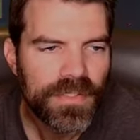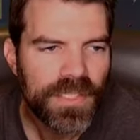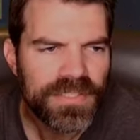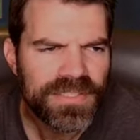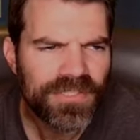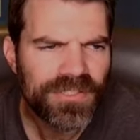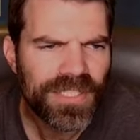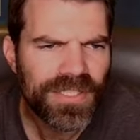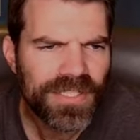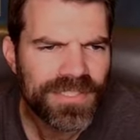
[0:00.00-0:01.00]
His single
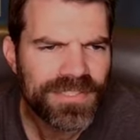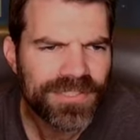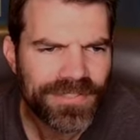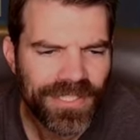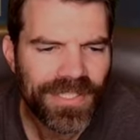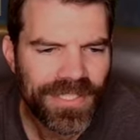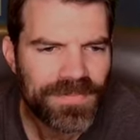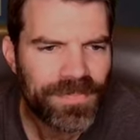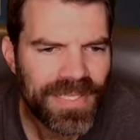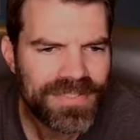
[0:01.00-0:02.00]
target is single target. His
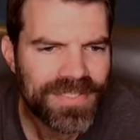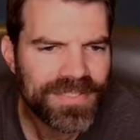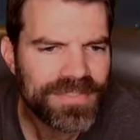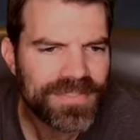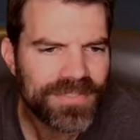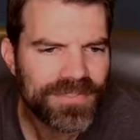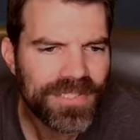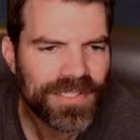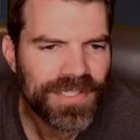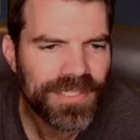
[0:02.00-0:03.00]
basic is single
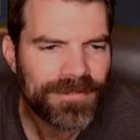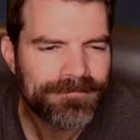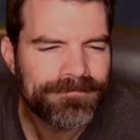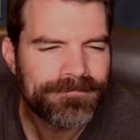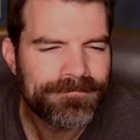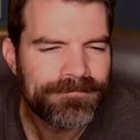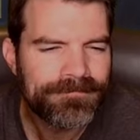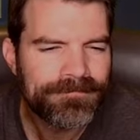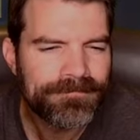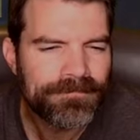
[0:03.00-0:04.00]
target.
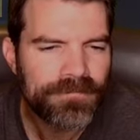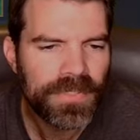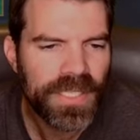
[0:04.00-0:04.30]
Hmm.